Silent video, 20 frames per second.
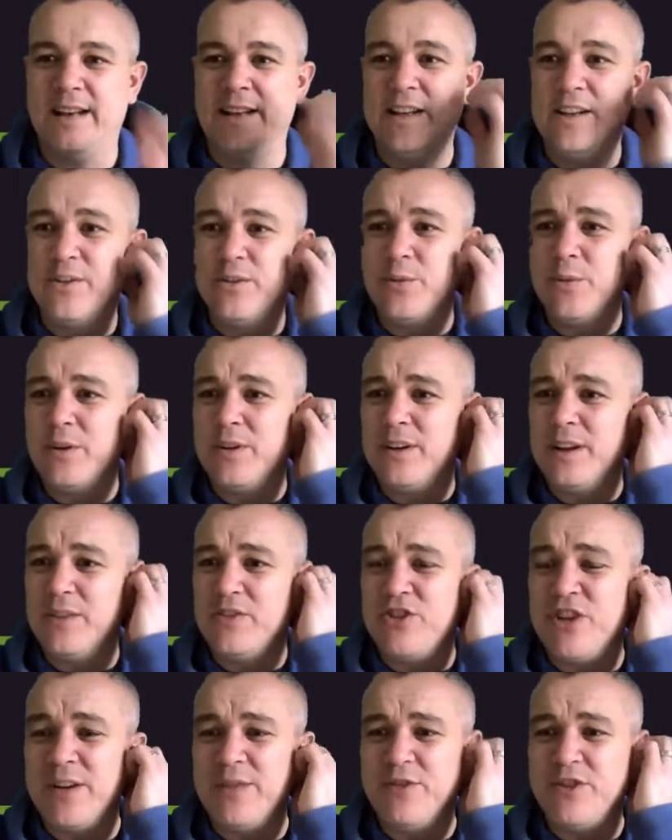And the other
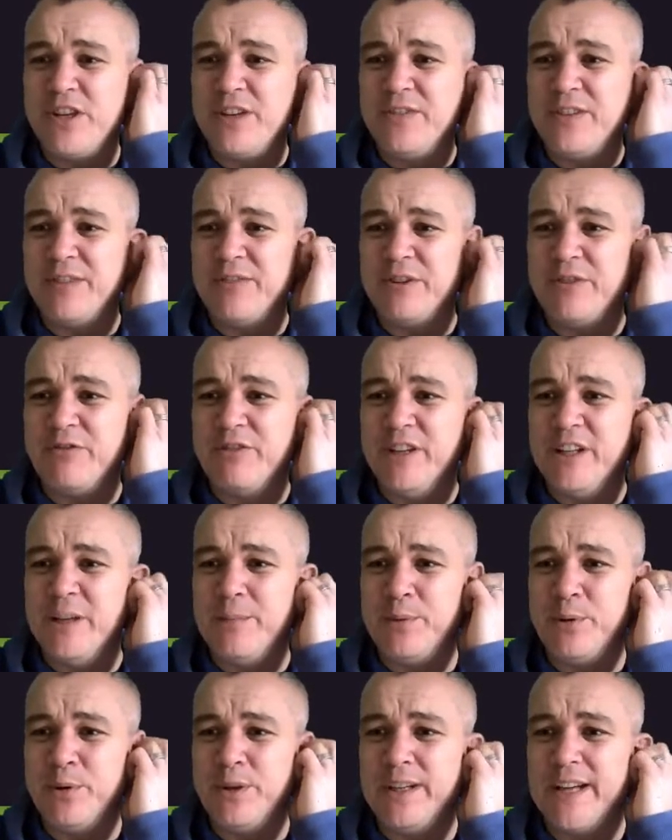one, Chifchi's having a
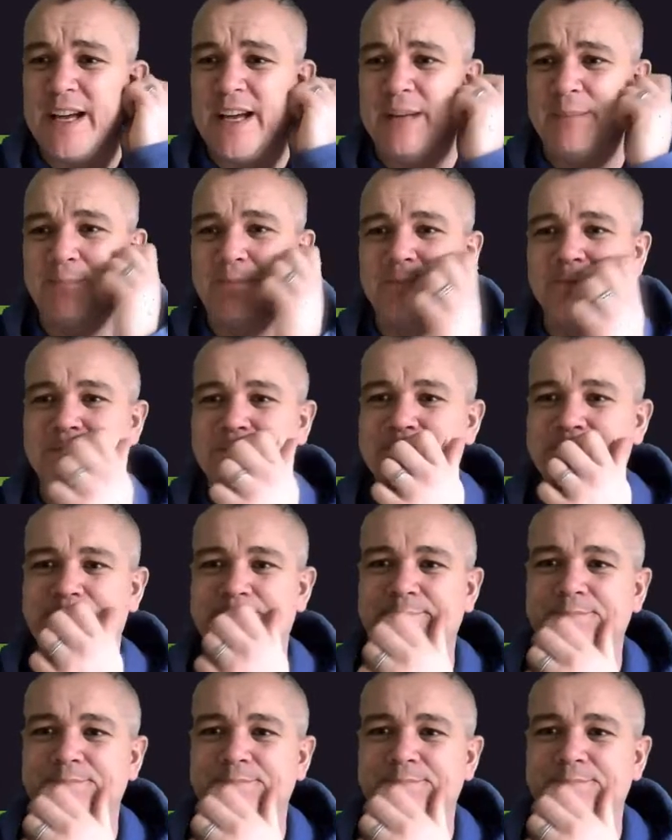really poor game.